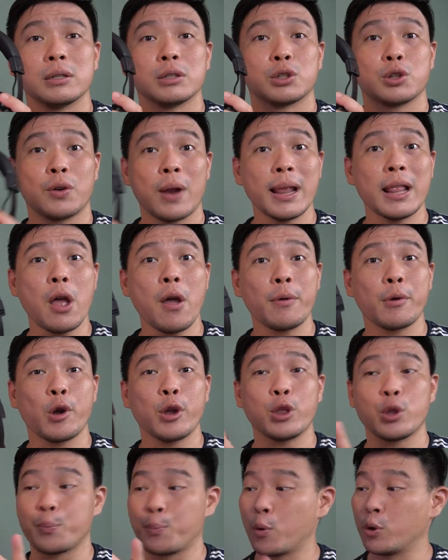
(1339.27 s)
So right now, I'm
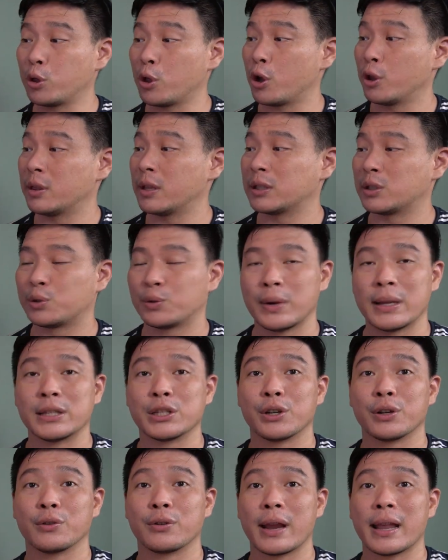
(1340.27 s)
going to put on this
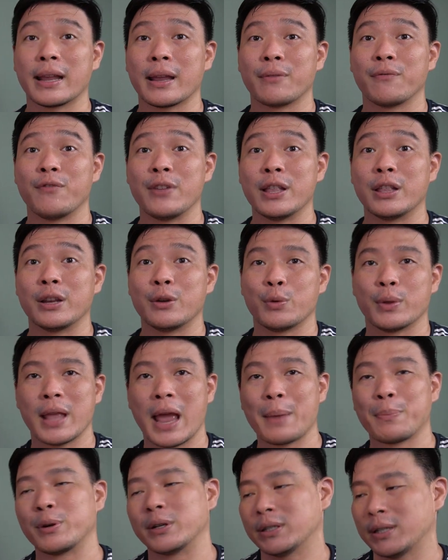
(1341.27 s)
Razer Kraken V3 with
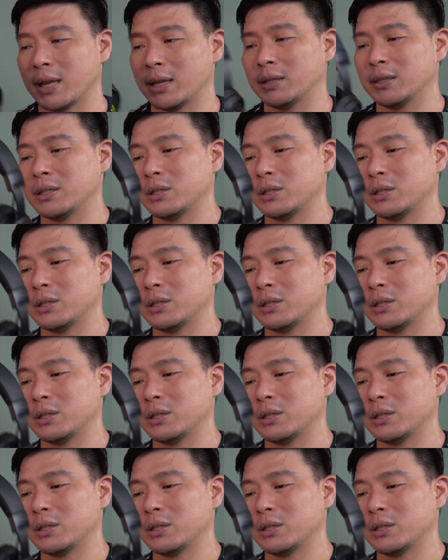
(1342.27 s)
HyperSense.